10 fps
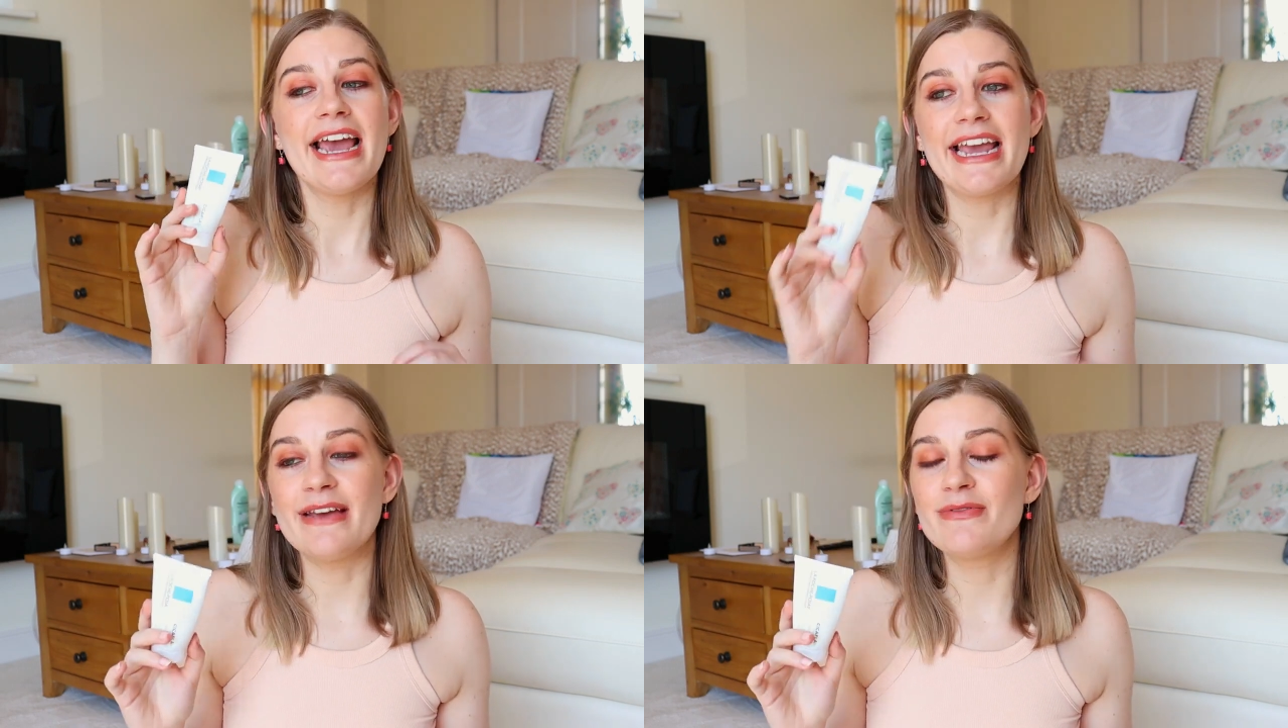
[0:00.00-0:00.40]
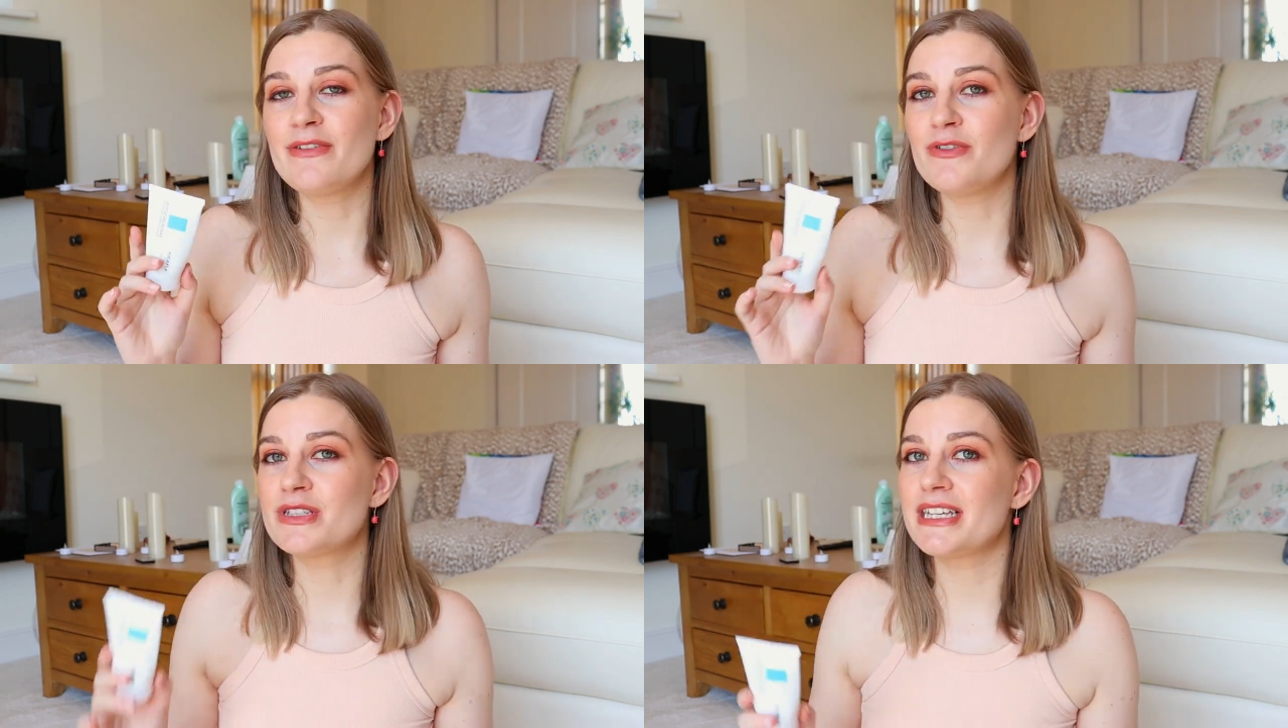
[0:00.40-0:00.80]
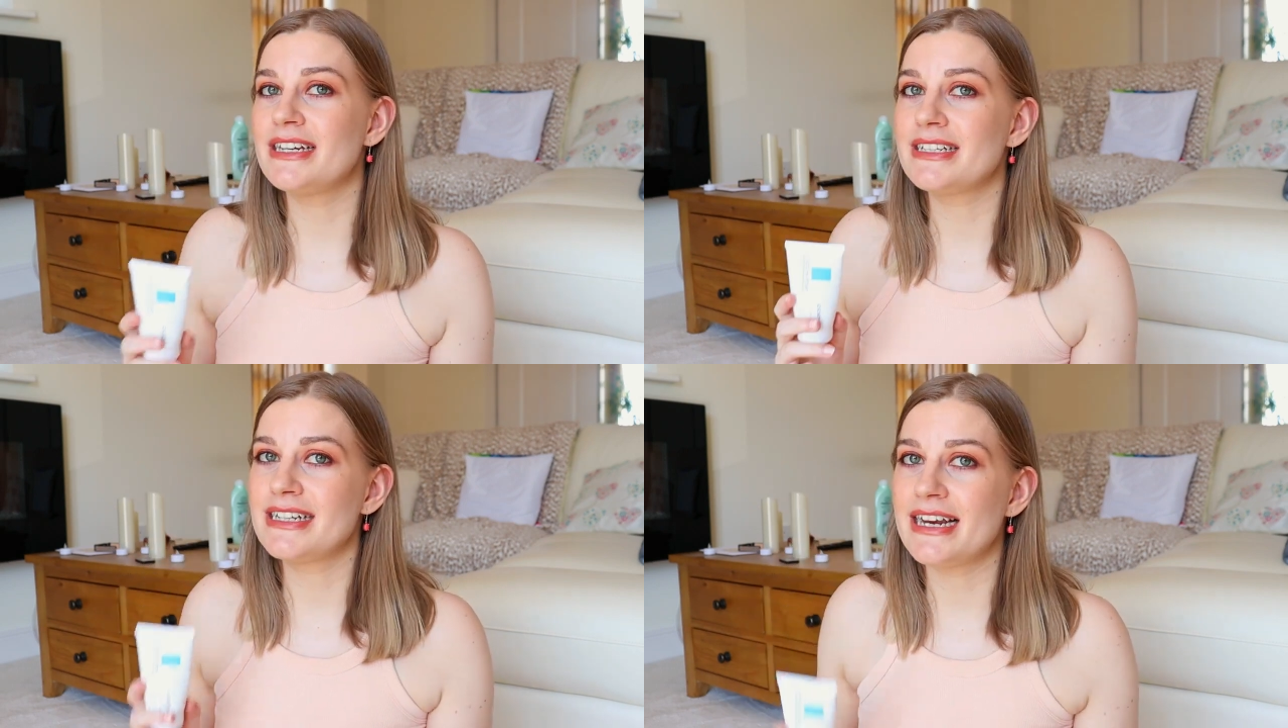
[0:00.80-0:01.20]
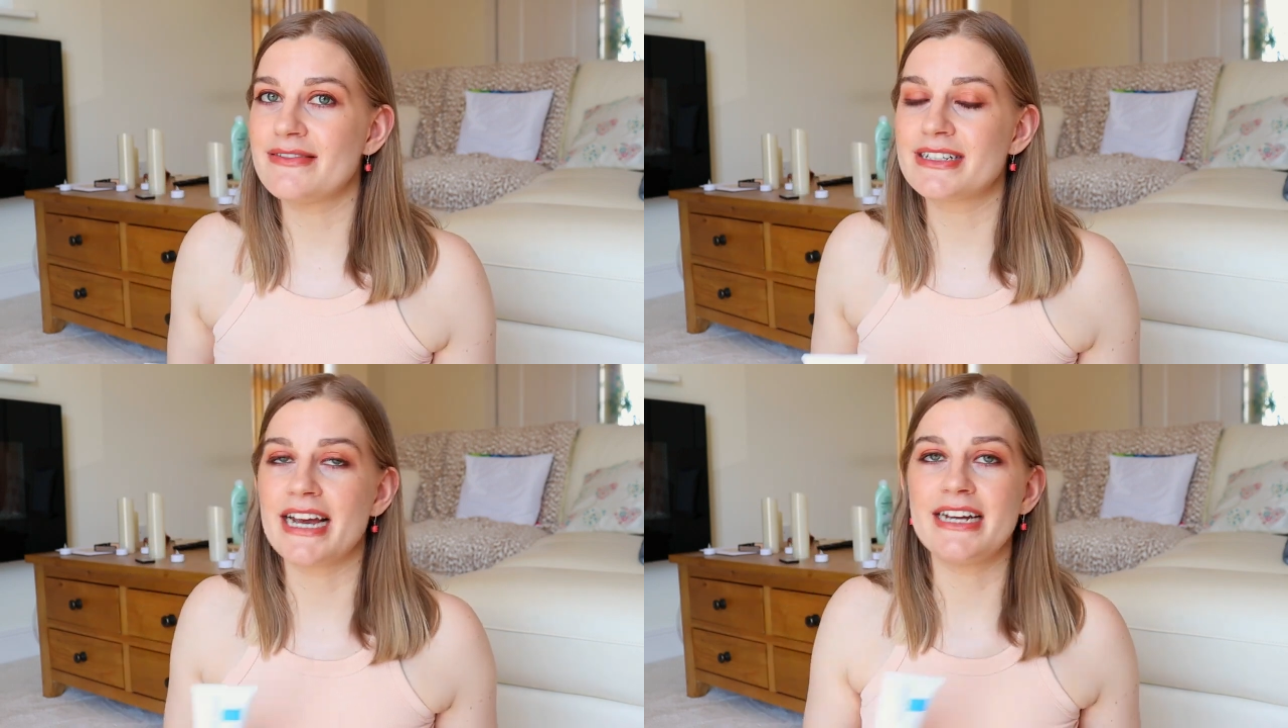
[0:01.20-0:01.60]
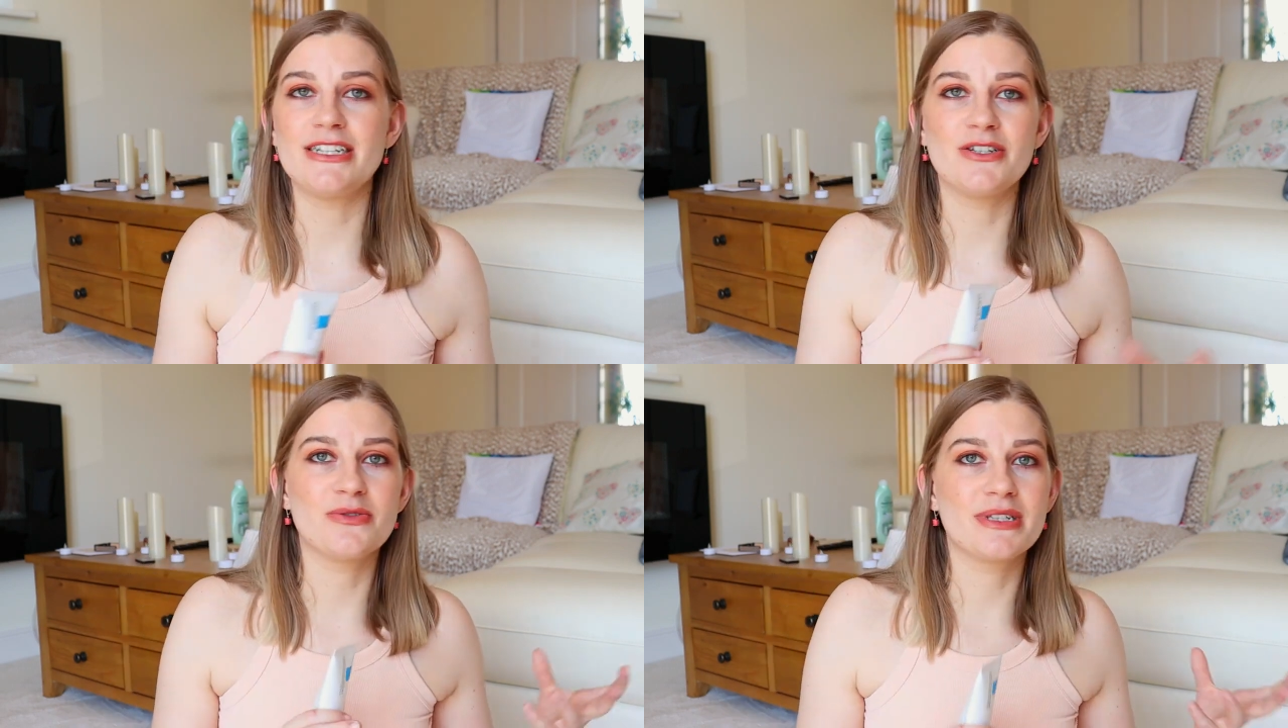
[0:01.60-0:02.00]
Even if your skin isn't
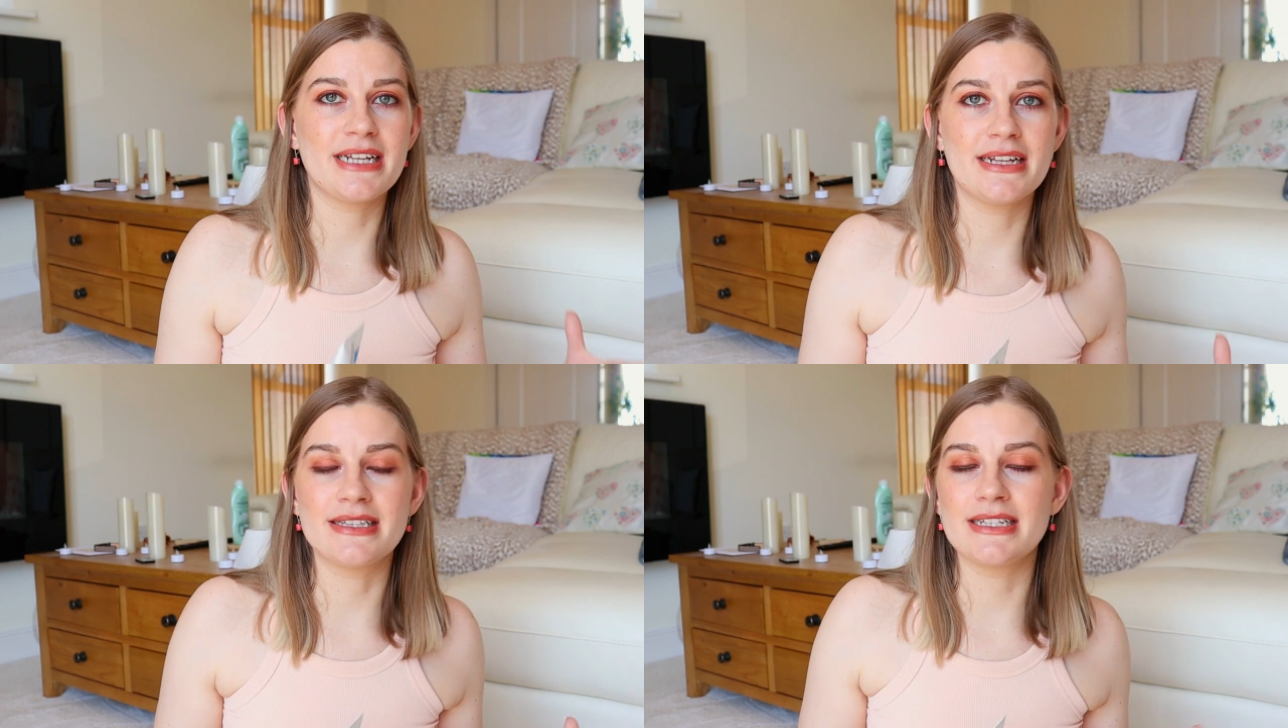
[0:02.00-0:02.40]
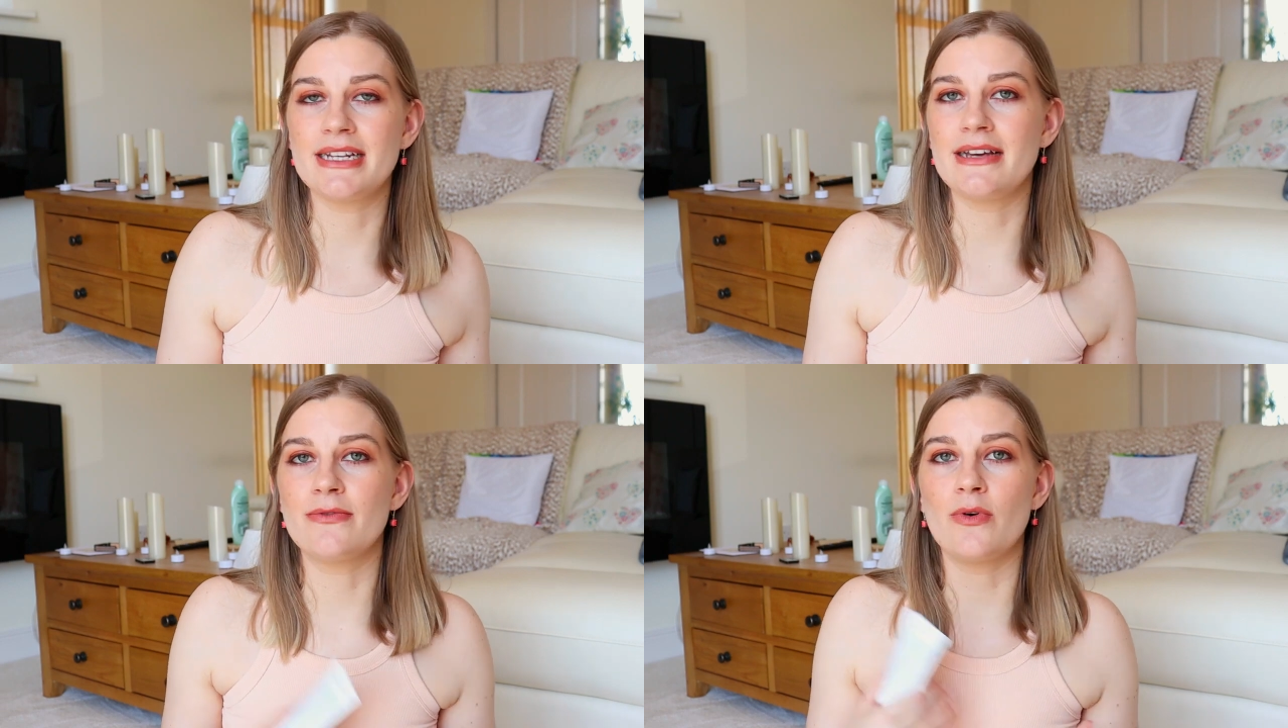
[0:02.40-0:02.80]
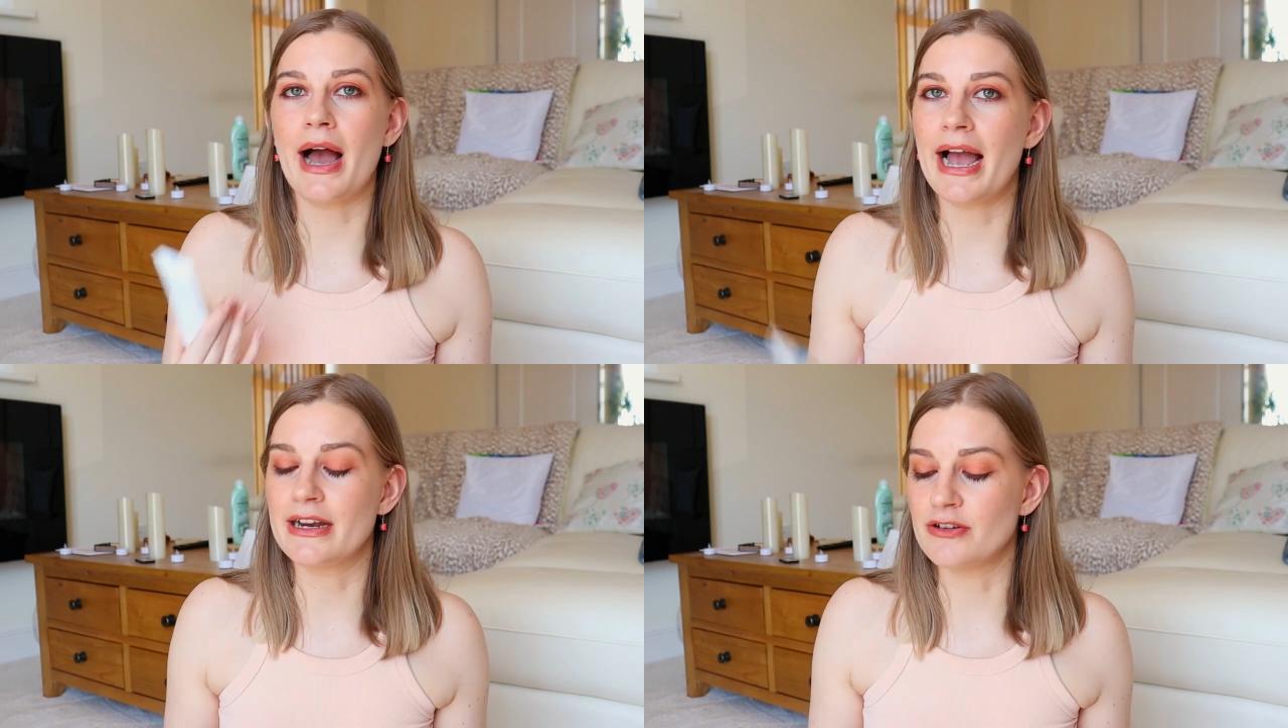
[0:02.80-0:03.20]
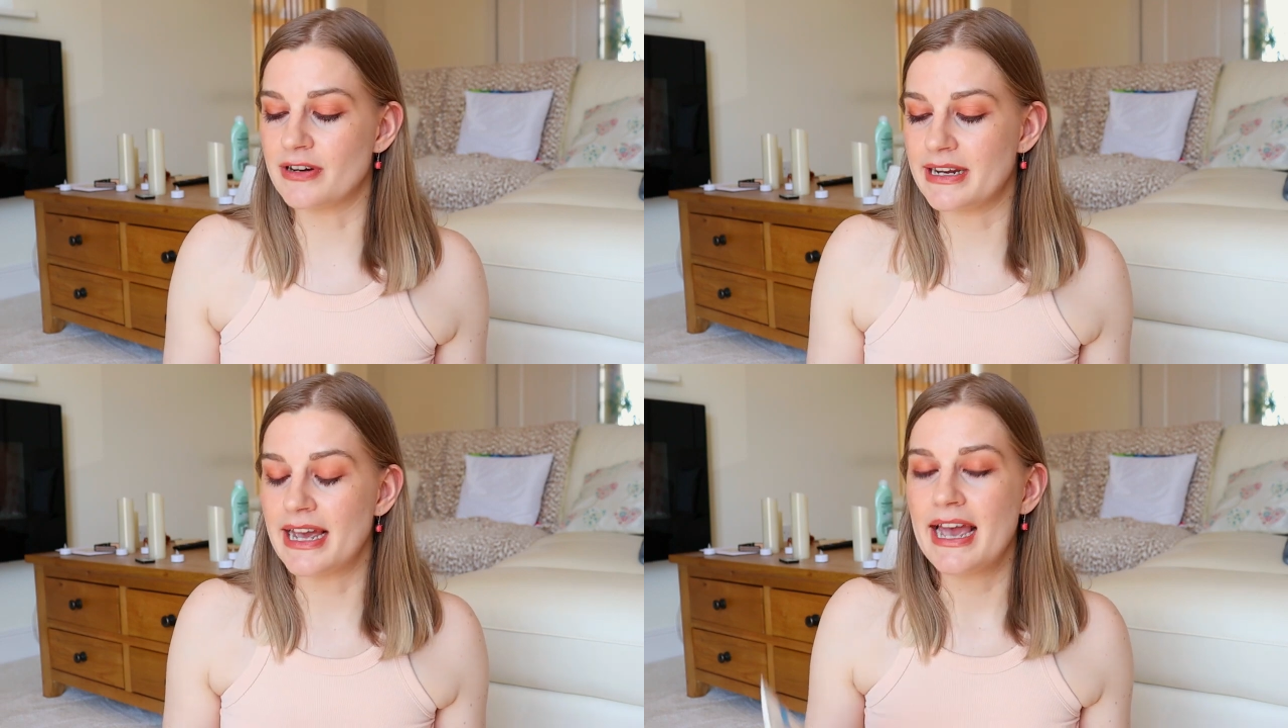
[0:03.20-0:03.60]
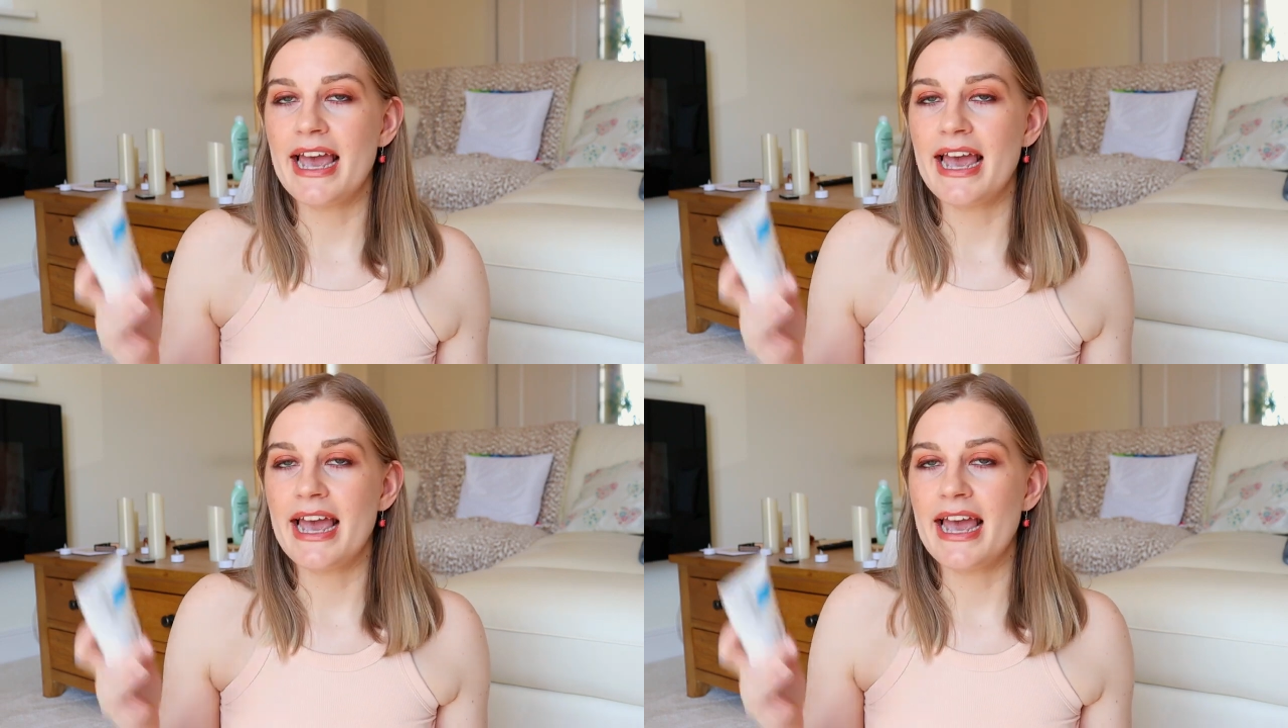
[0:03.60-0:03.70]
irritated or sensitive or angry,